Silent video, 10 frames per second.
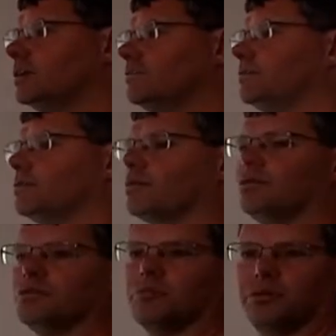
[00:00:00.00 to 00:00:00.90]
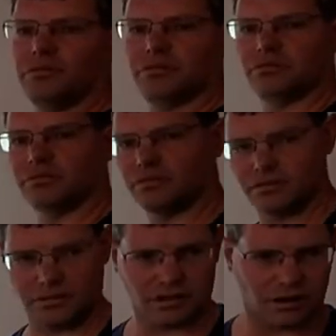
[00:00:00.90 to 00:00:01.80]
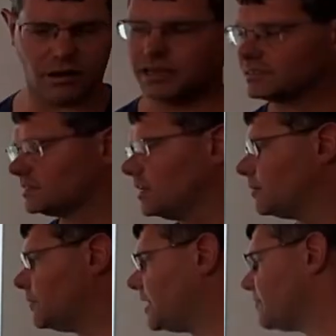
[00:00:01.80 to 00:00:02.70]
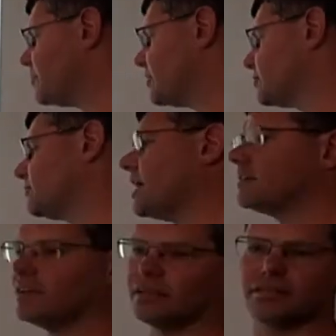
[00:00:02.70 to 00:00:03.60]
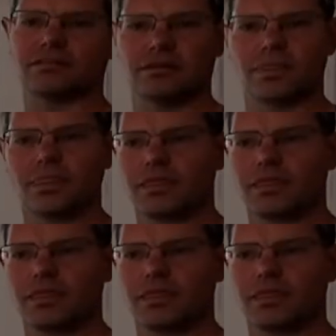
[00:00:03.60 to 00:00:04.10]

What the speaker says: if you look on your computers at college, we have Microsoft Access,